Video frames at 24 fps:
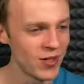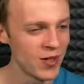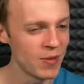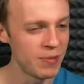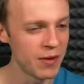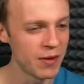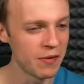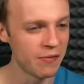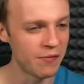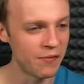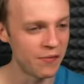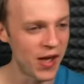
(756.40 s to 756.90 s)
a little
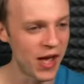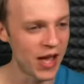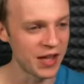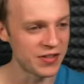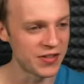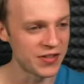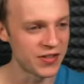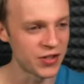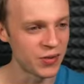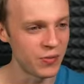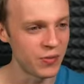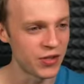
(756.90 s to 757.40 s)
bit fat.
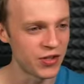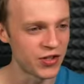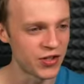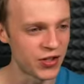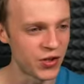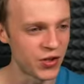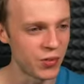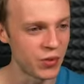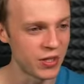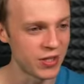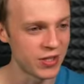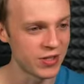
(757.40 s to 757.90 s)
Faster,
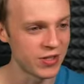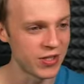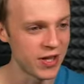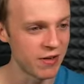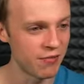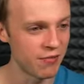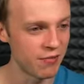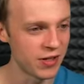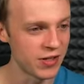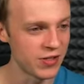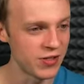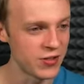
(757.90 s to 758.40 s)
which we could
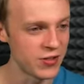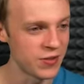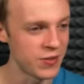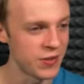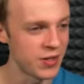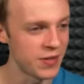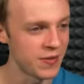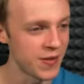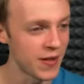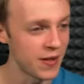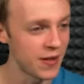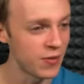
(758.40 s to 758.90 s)
definitely do
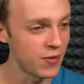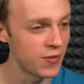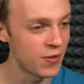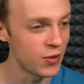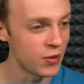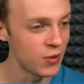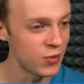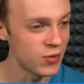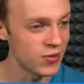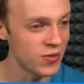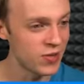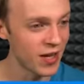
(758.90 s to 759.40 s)
with. And are
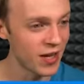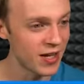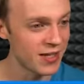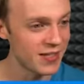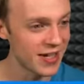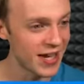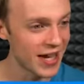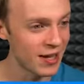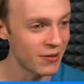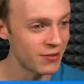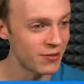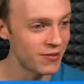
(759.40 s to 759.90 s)
those
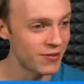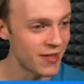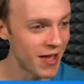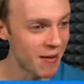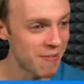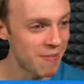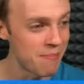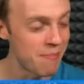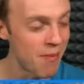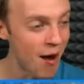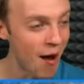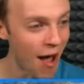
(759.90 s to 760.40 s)
guys out of
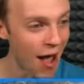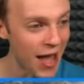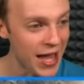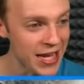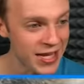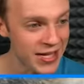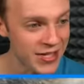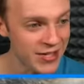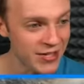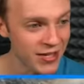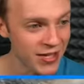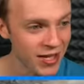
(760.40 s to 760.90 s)
their
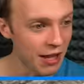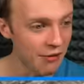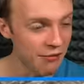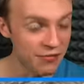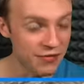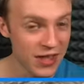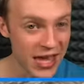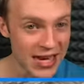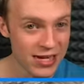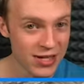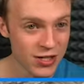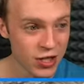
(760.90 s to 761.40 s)
mind?
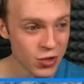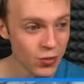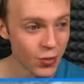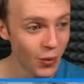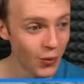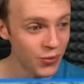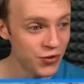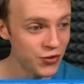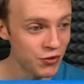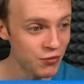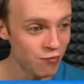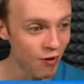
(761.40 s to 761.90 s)
If they knew
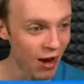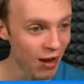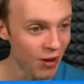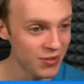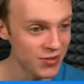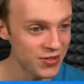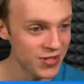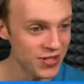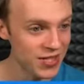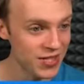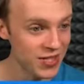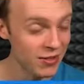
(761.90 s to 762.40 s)
what was
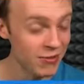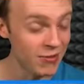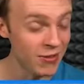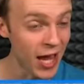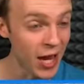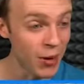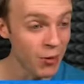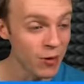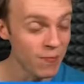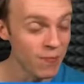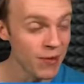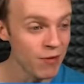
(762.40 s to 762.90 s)
around here,
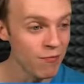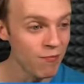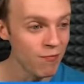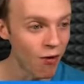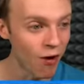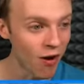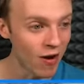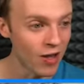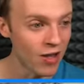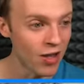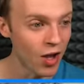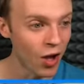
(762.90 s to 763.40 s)
they would be
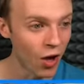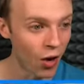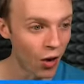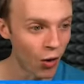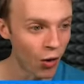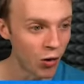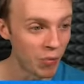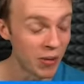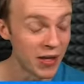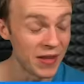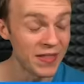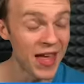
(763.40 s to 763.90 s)
running
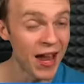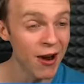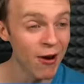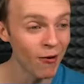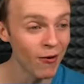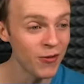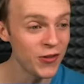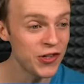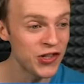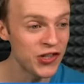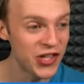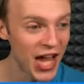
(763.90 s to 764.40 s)
home. They're
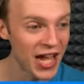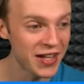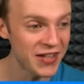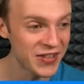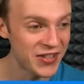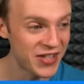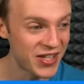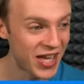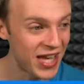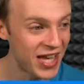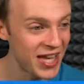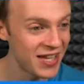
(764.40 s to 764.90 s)
on jet
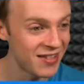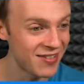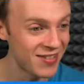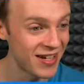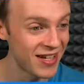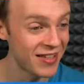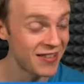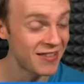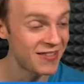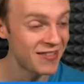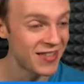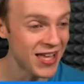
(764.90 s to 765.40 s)
skis, and I